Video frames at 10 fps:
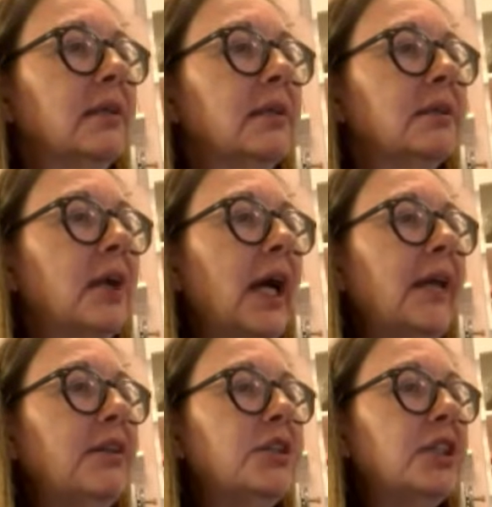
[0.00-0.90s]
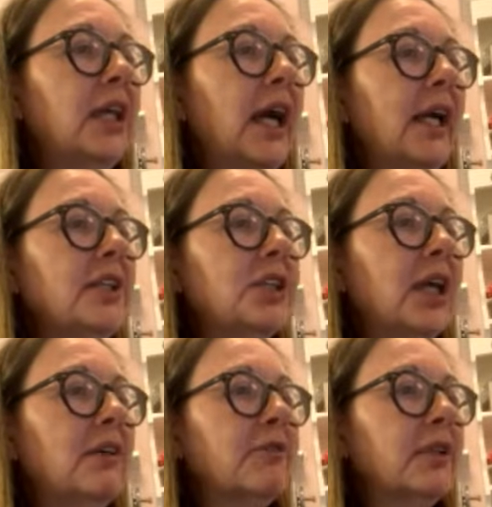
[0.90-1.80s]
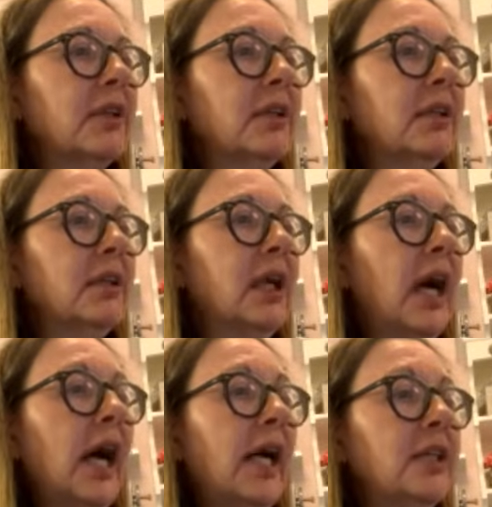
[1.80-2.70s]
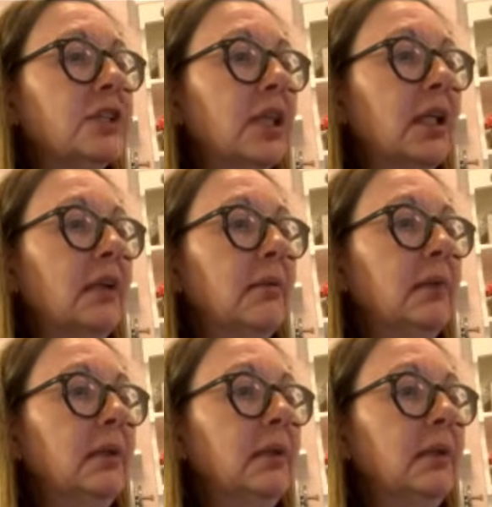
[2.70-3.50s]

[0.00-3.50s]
So hi, Regina. Hi, Jennifer. Hi, Shalom.